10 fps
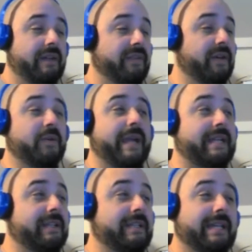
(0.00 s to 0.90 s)
For the
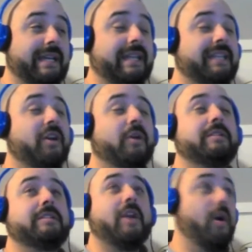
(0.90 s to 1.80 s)
record, you're
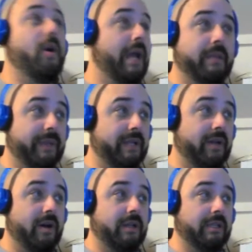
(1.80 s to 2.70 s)
no help at
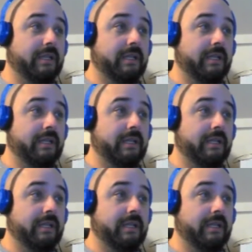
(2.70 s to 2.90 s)
all.